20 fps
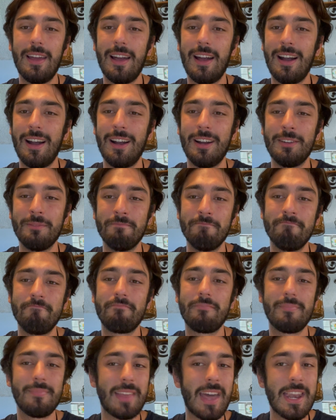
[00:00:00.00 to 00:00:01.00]

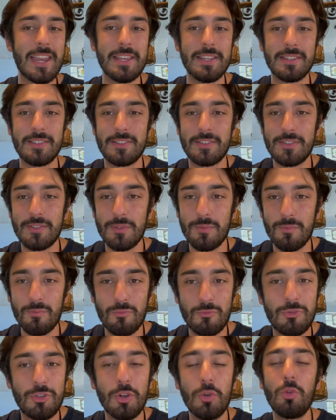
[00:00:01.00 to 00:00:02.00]
that is
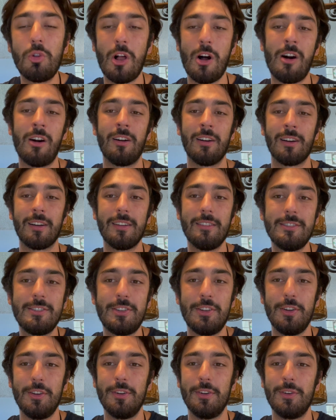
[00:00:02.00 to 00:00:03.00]
too long
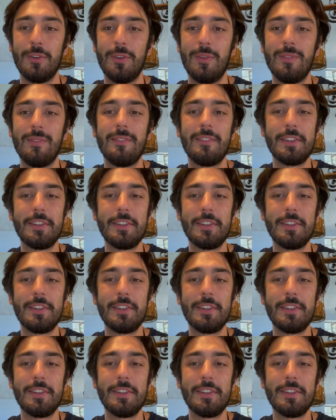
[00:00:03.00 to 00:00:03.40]
to